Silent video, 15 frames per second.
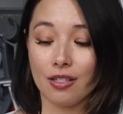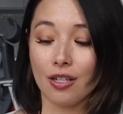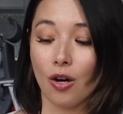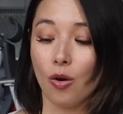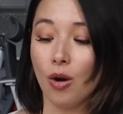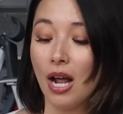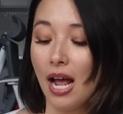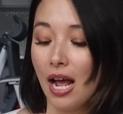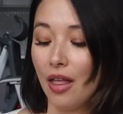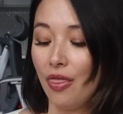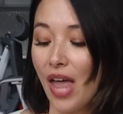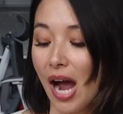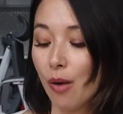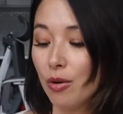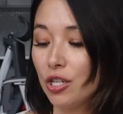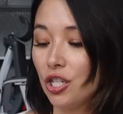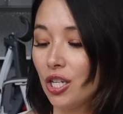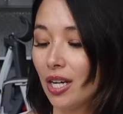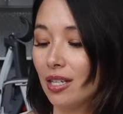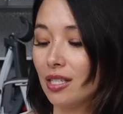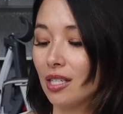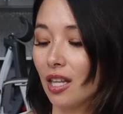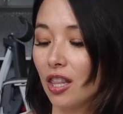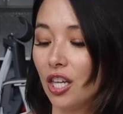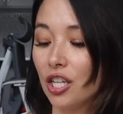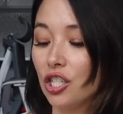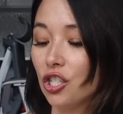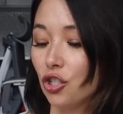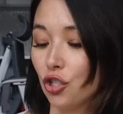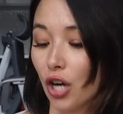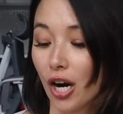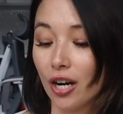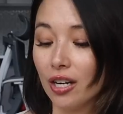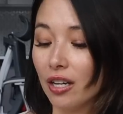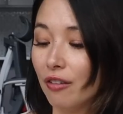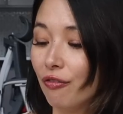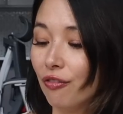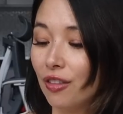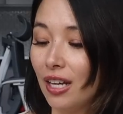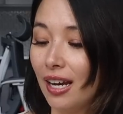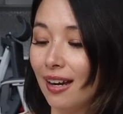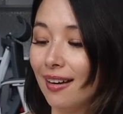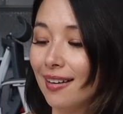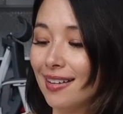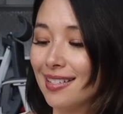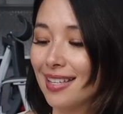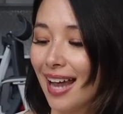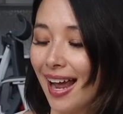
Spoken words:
So that was just the start of things,